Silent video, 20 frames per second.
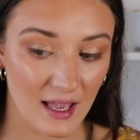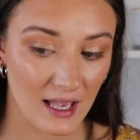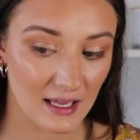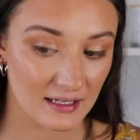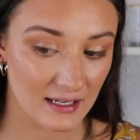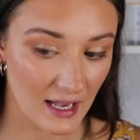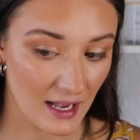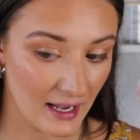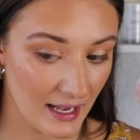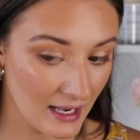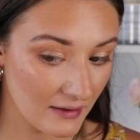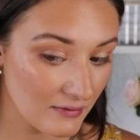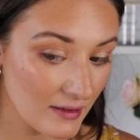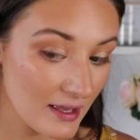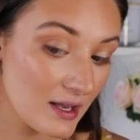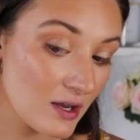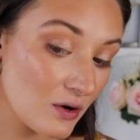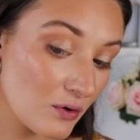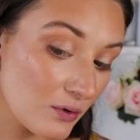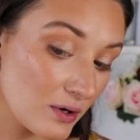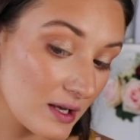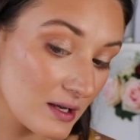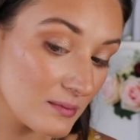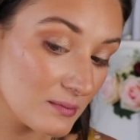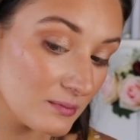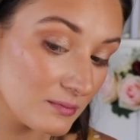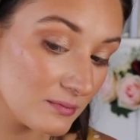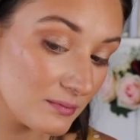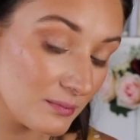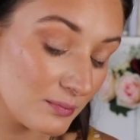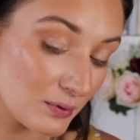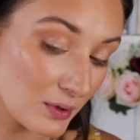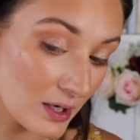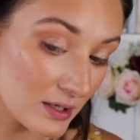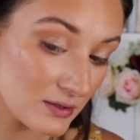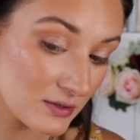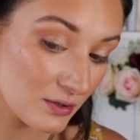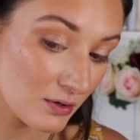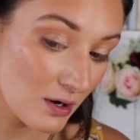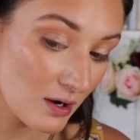And yeah, I have like cream
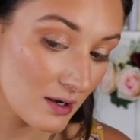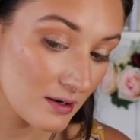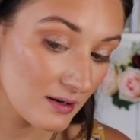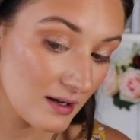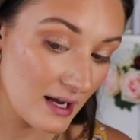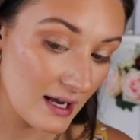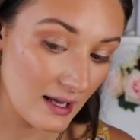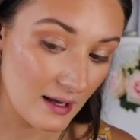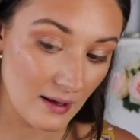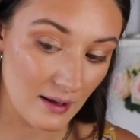bronzer on,